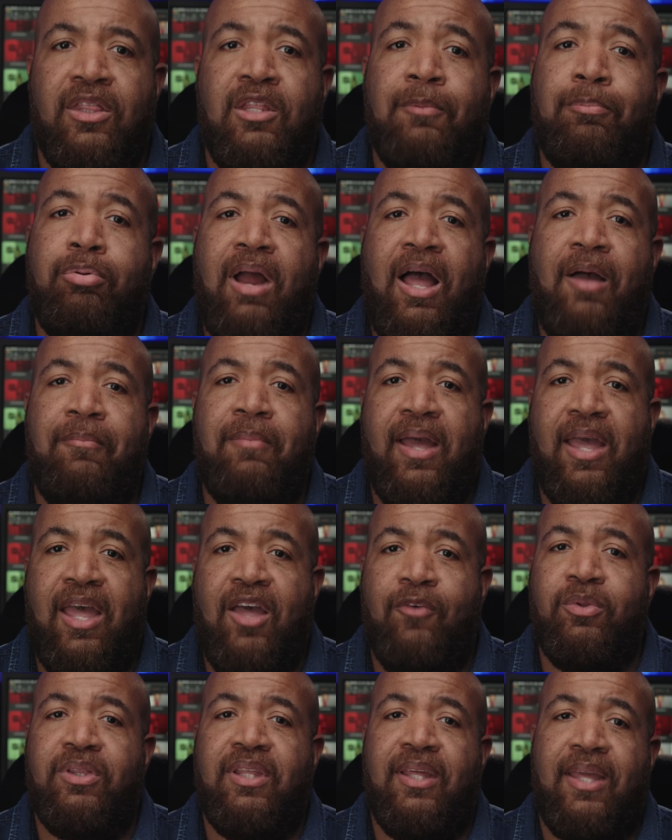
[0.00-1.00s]
The problem I
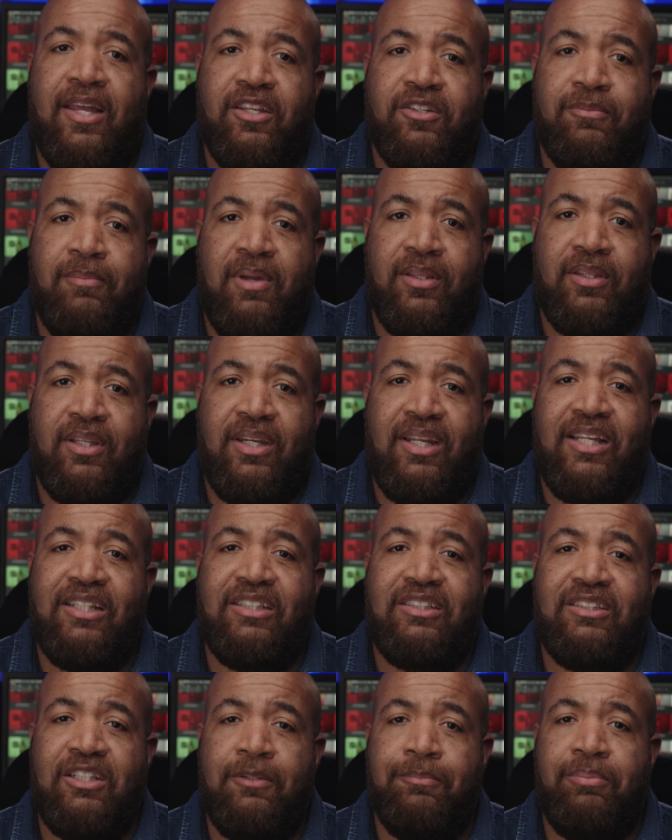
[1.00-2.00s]
have with the guess method
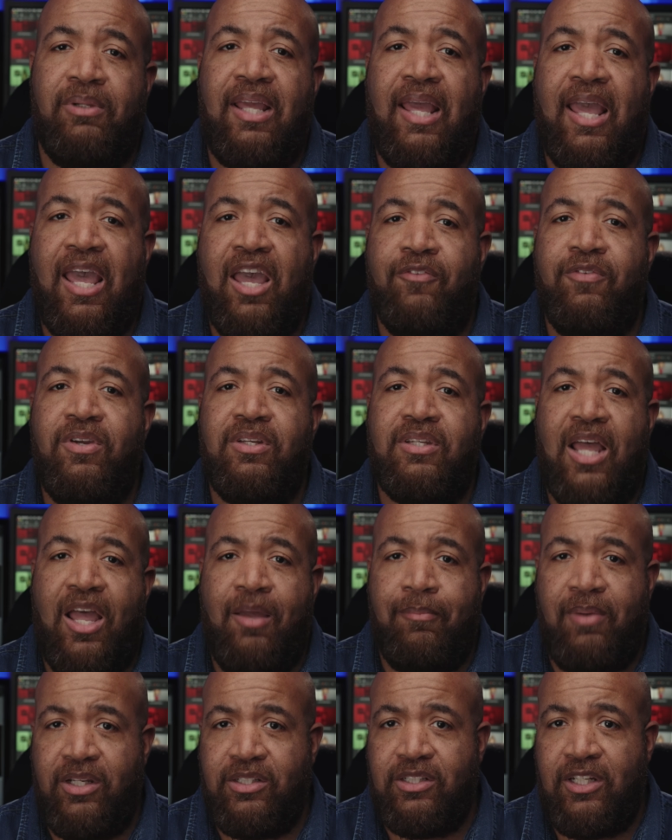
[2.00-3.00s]
is simply every
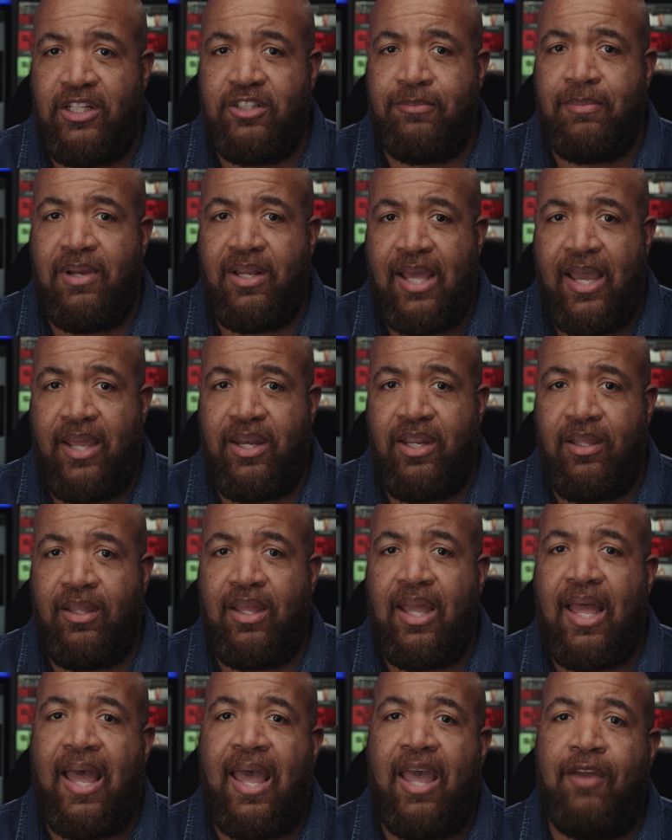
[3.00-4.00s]
time I change my
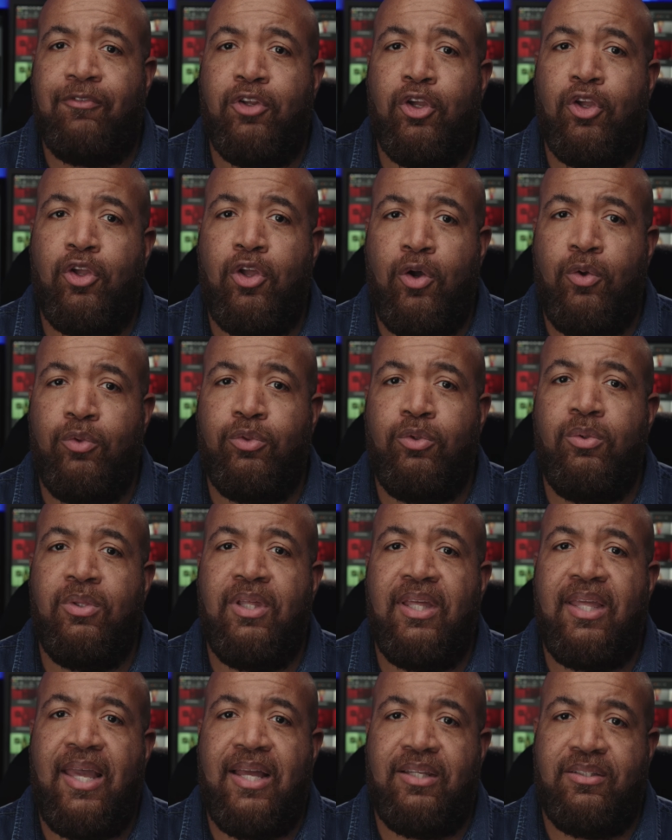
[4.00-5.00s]
lighting, I have to go through
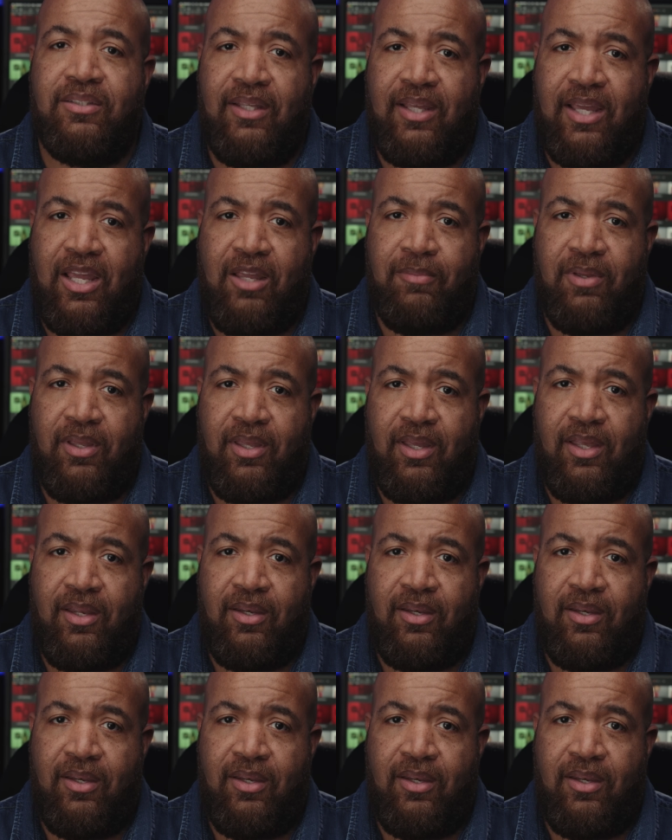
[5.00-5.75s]
the guessing game again.